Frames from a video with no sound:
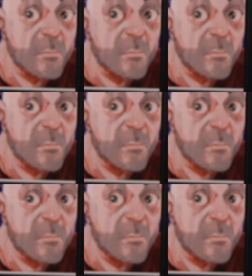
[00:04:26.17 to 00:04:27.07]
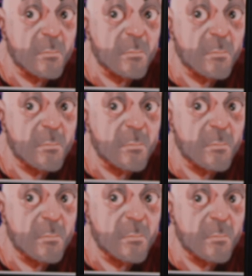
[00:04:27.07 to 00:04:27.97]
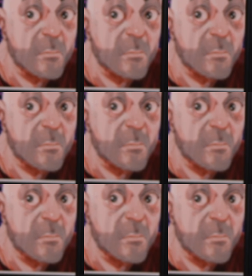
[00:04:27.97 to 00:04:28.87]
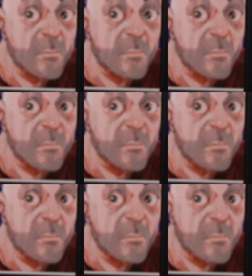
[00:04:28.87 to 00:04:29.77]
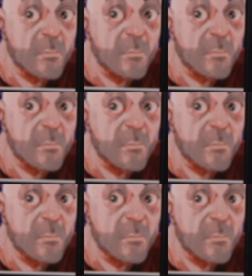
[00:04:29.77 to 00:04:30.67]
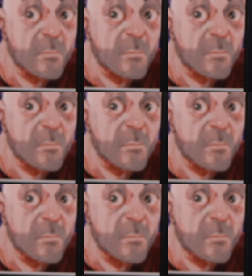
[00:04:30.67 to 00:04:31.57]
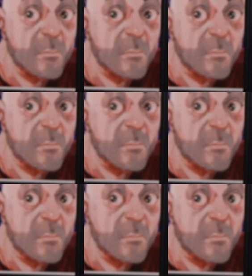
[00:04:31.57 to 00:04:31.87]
(not speaking)